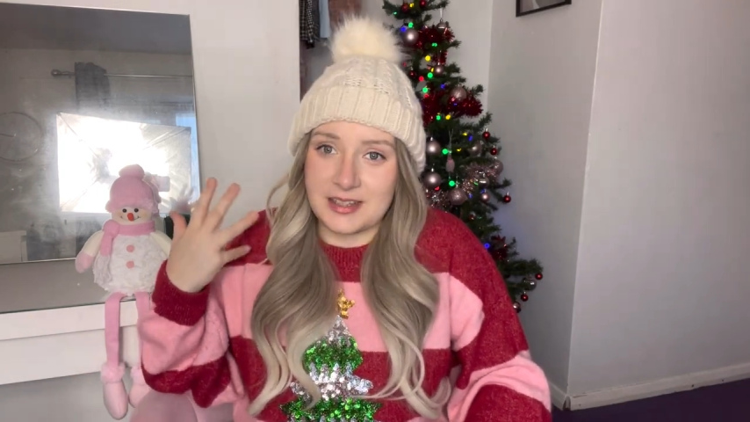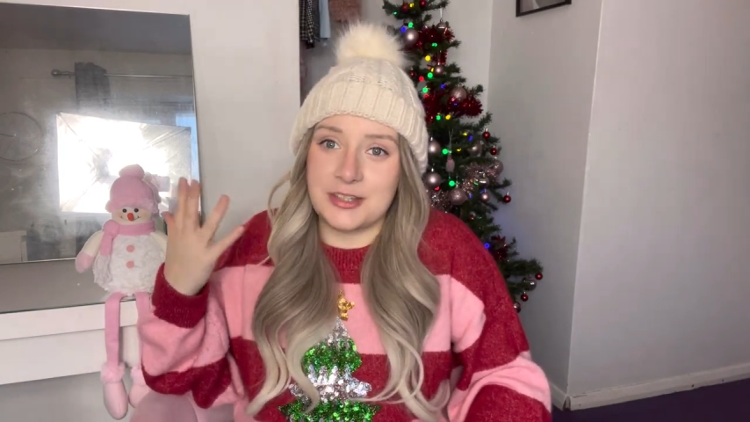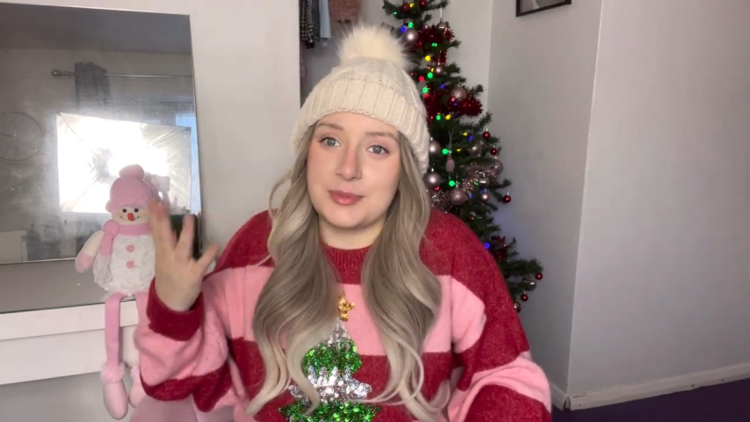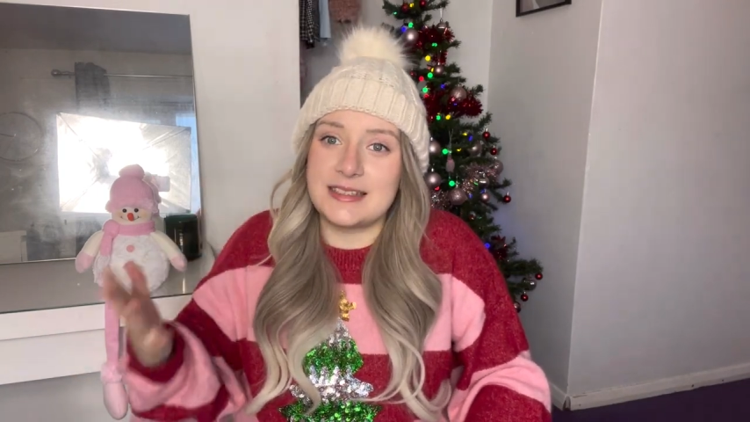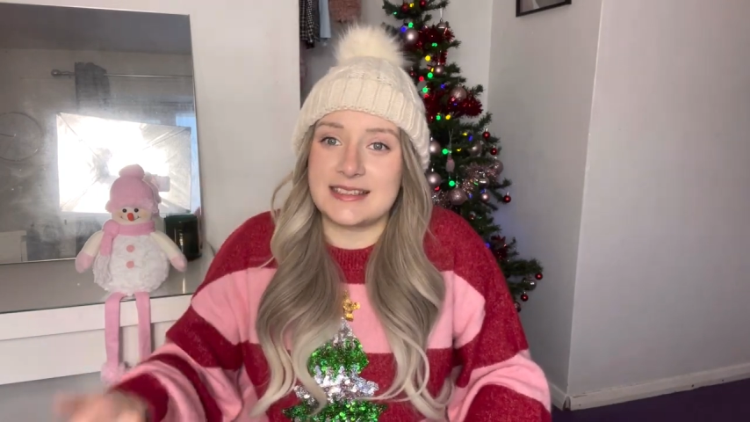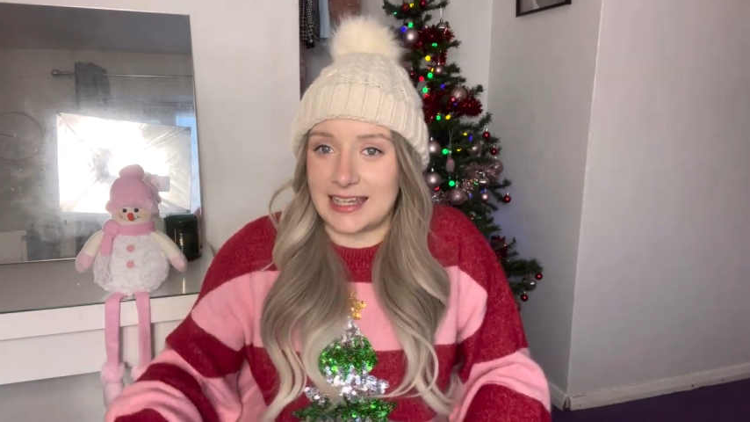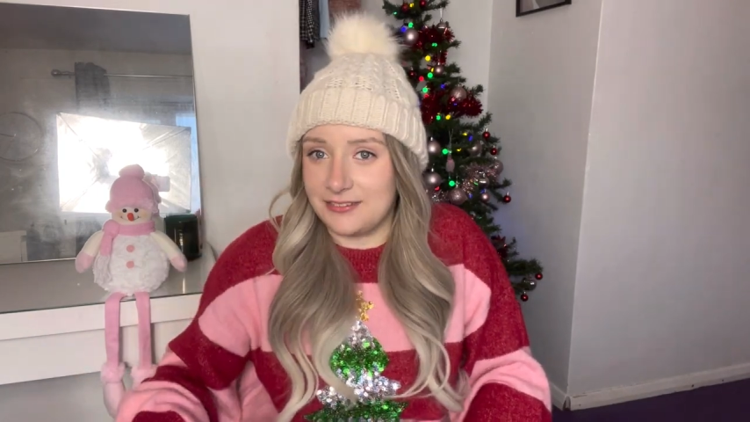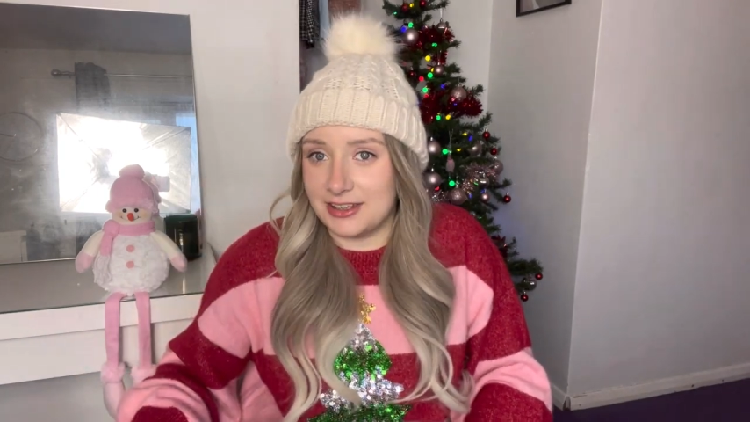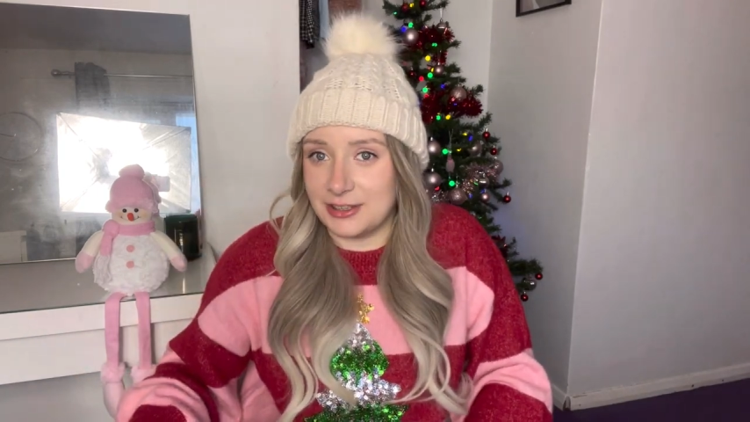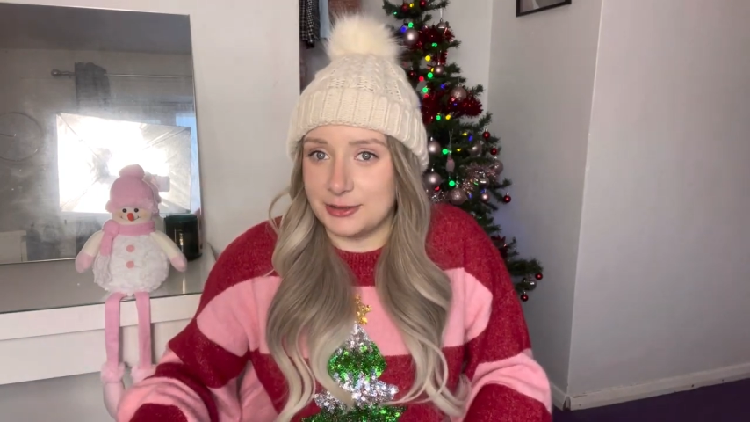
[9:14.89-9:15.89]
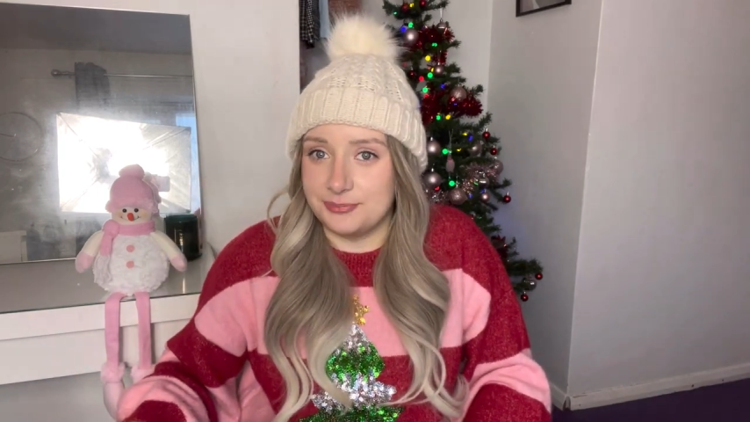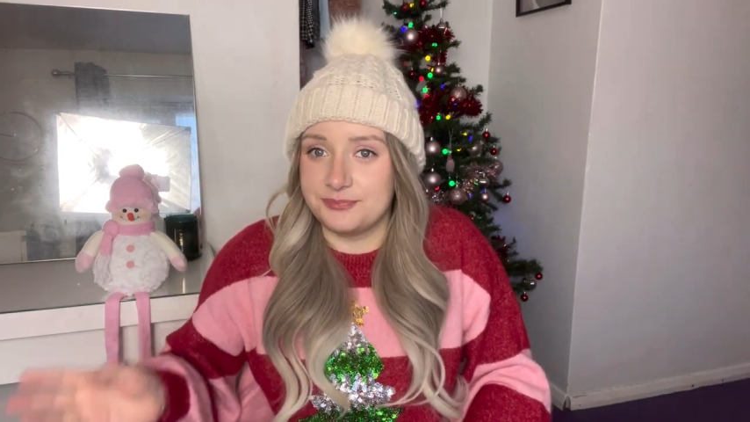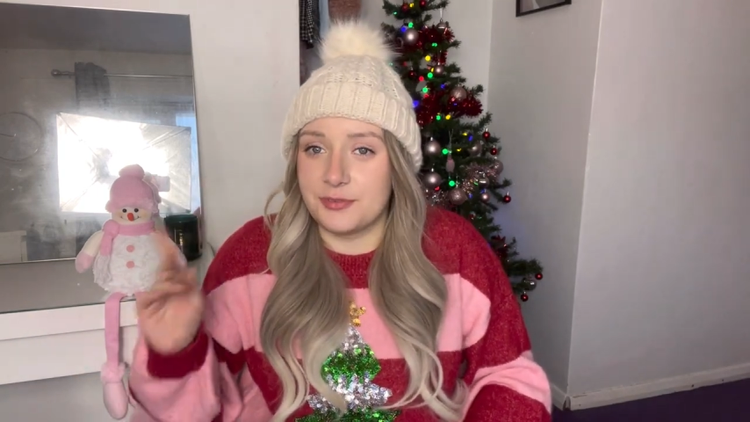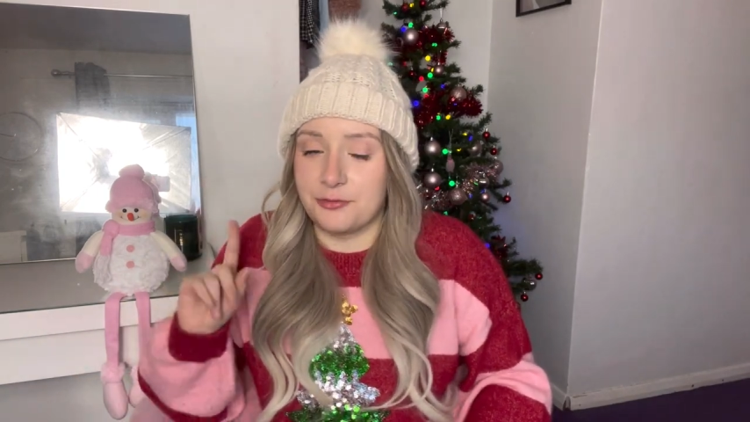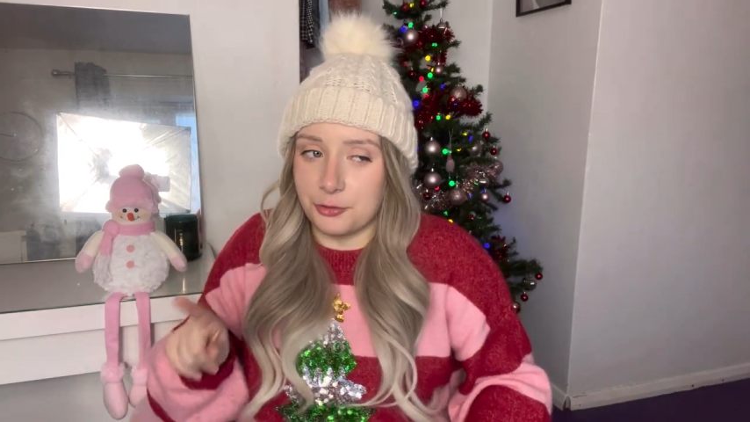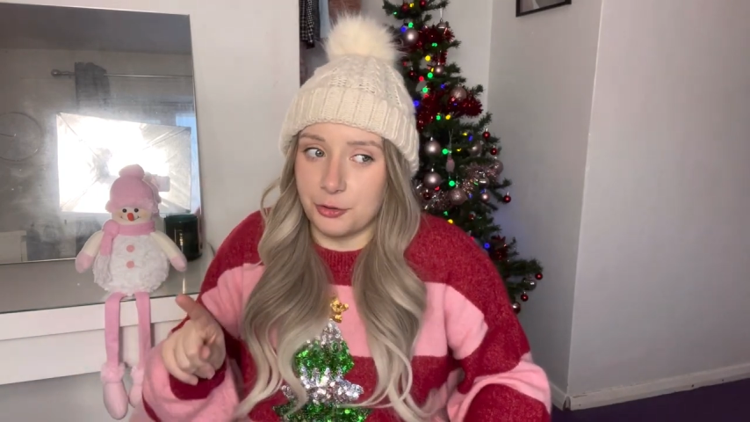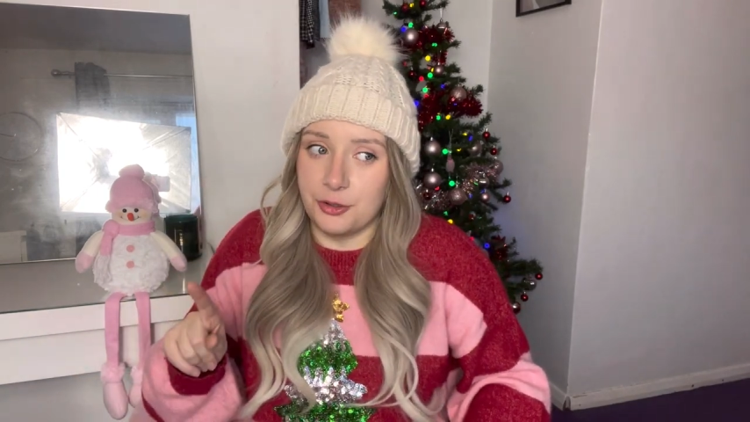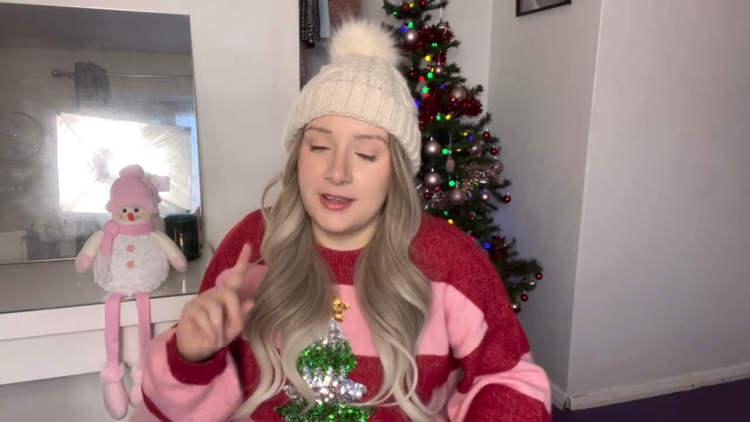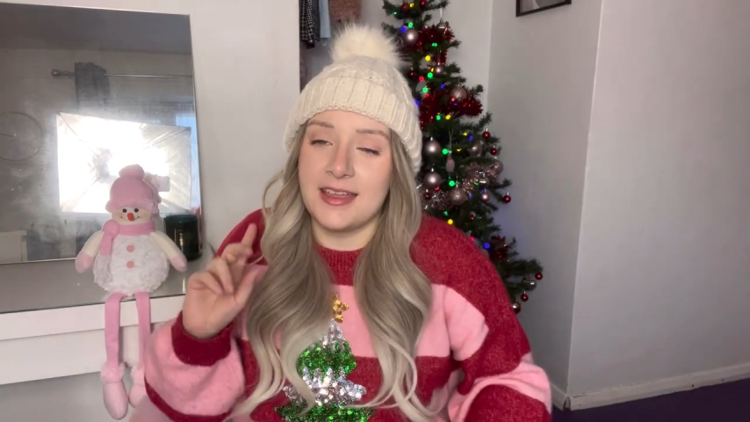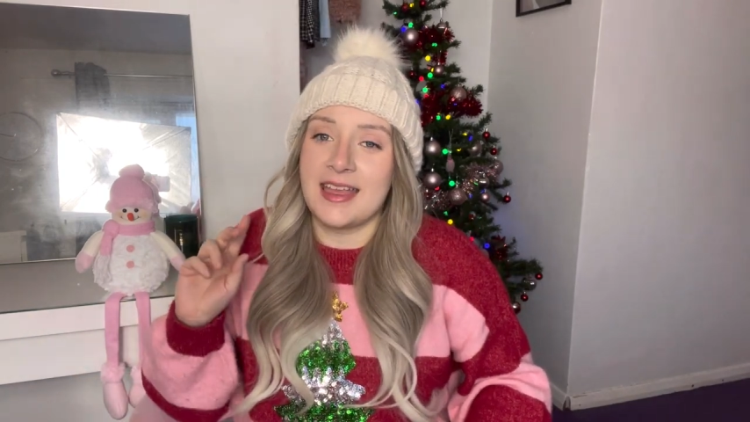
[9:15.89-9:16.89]
I've been saving them
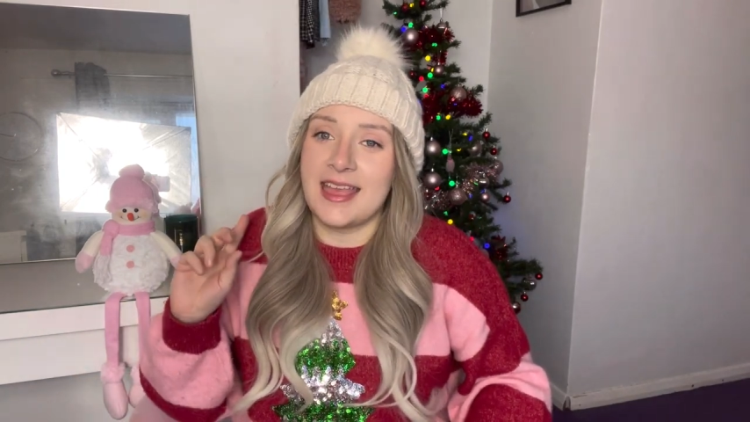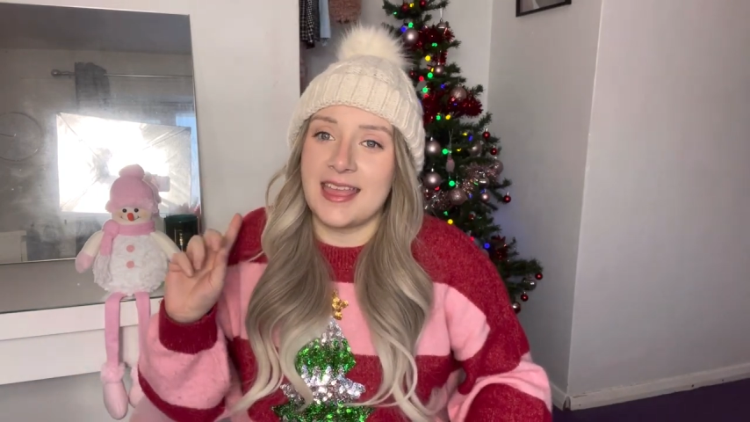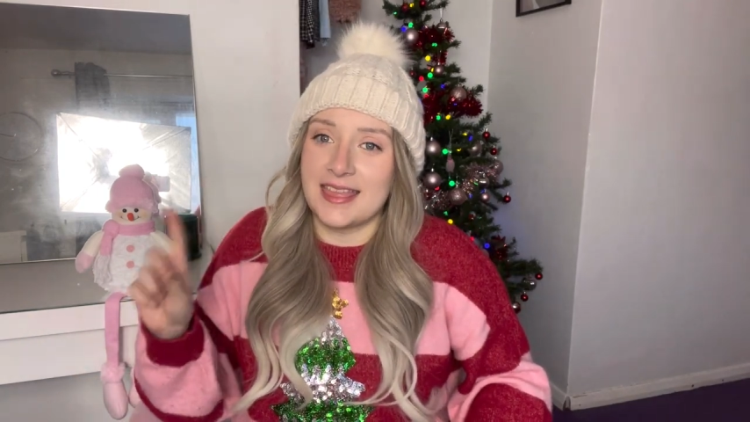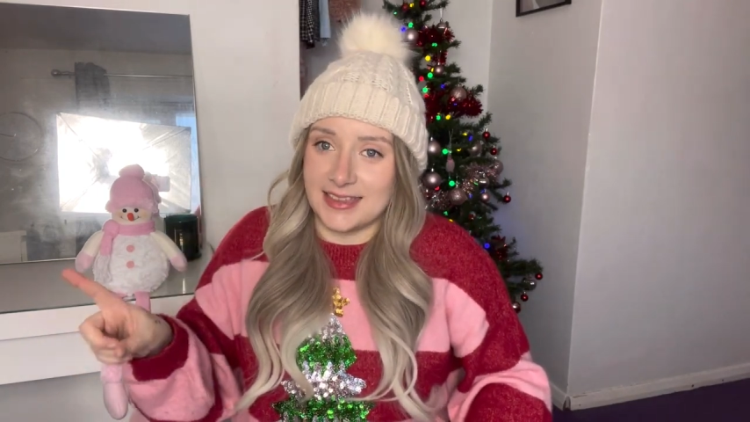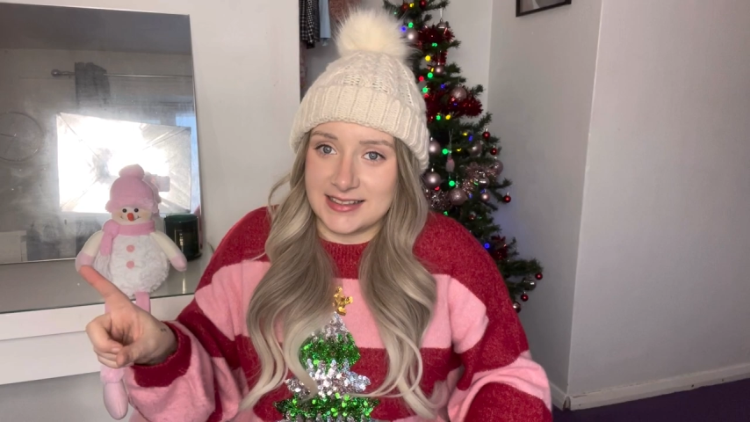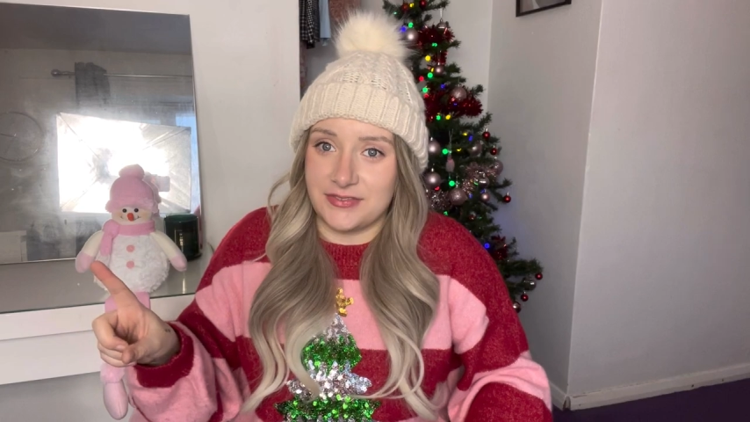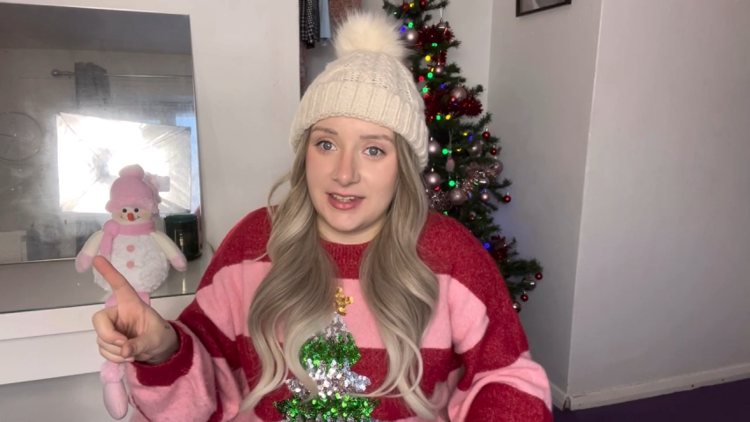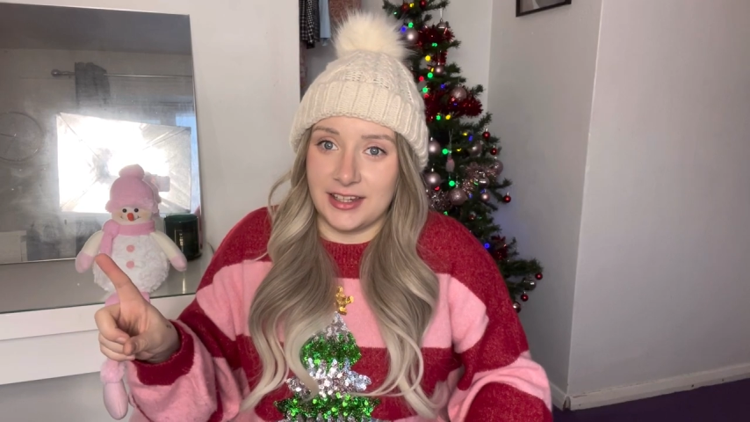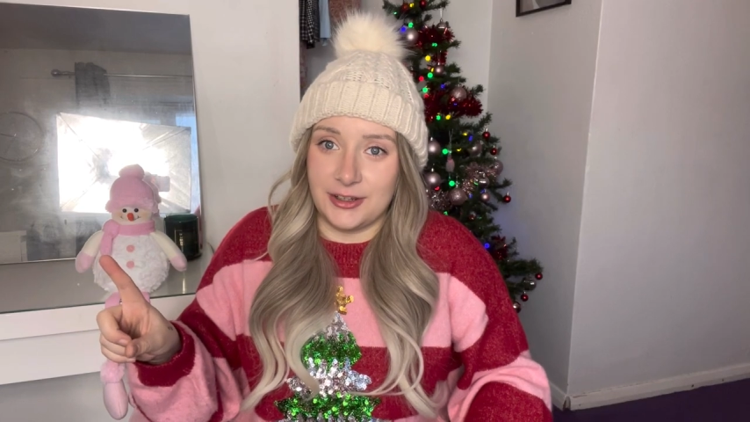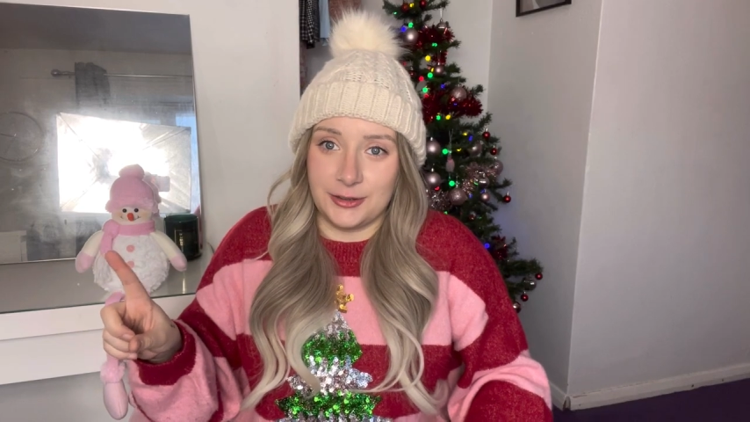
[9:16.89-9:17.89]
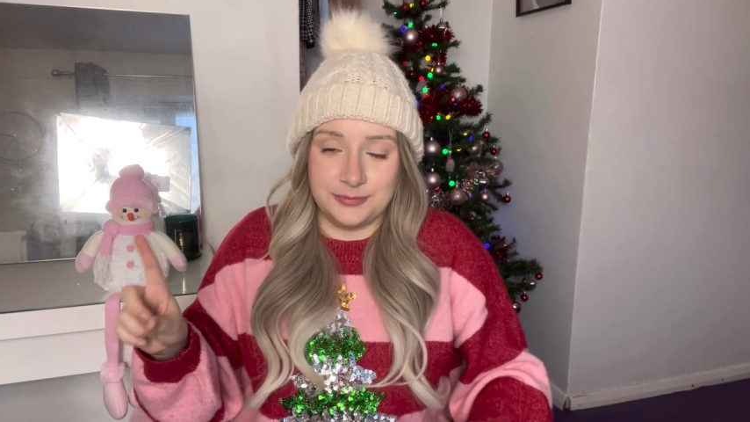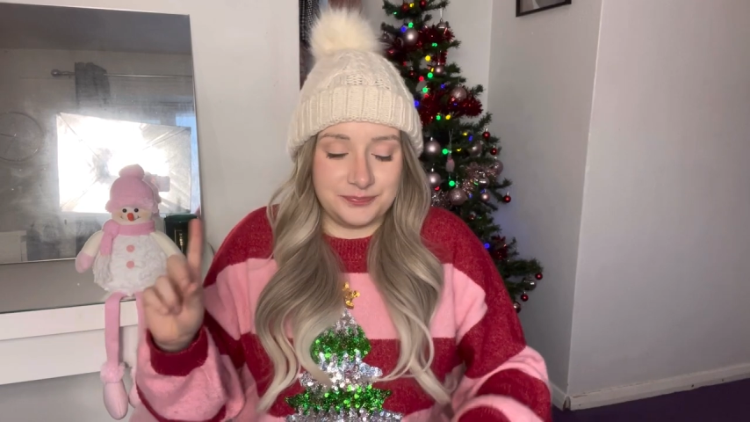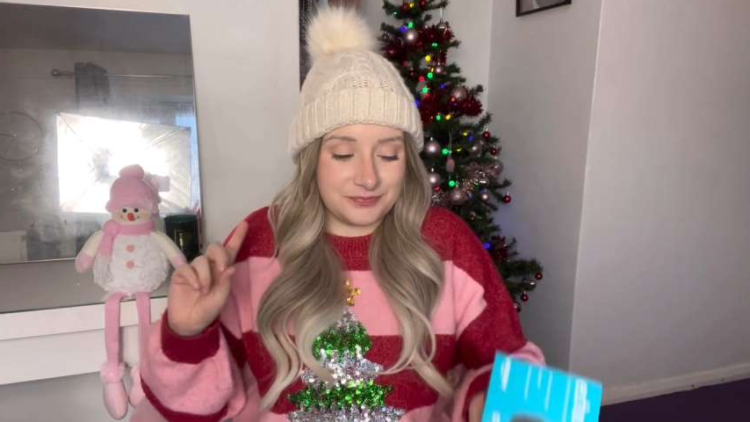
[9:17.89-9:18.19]
for this video.